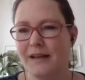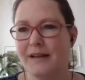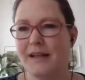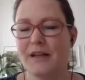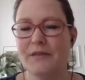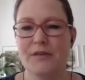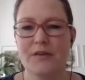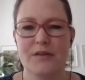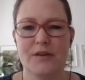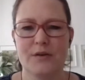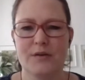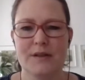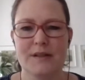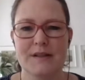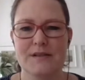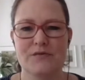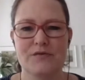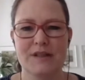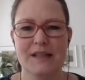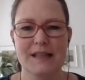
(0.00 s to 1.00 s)
even though it
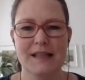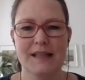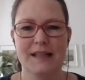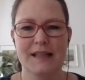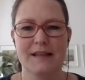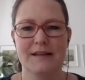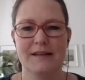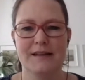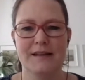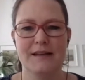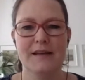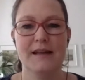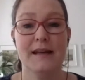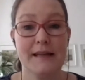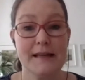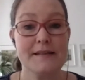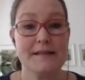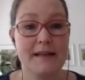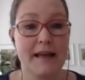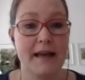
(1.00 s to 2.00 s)

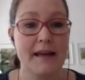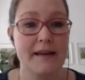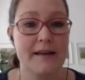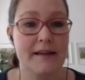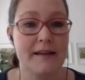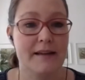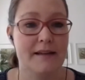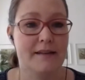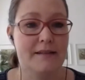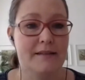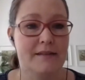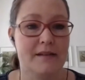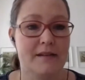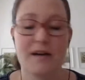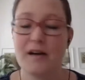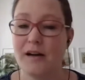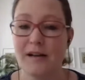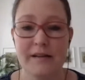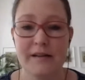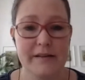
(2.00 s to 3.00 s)
is alien. The
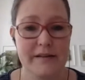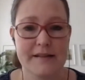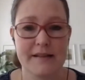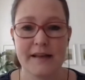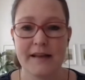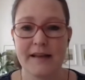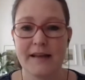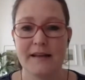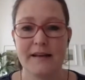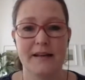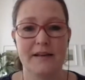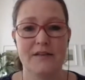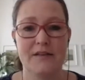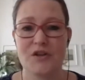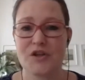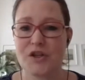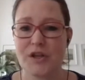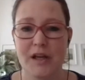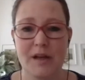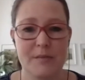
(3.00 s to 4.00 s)
color is alien. The
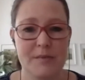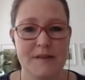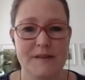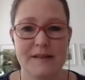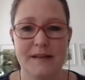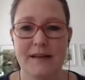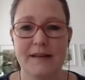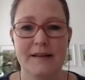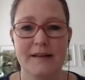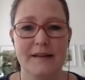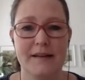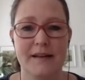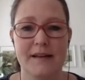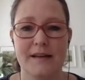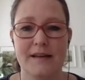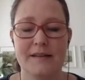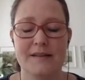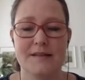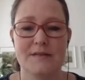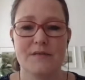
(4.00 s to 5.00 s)
shape is alien.
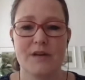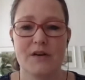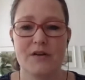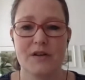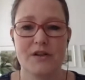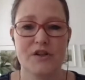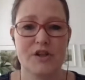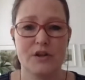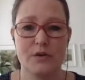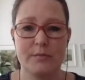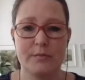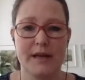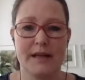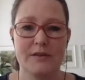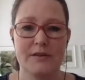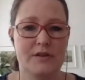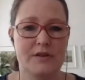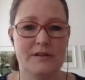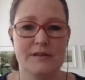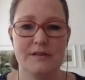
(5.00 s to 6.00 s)
It's very
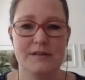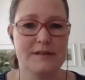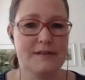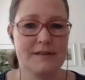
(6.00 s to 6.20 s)
geometrical.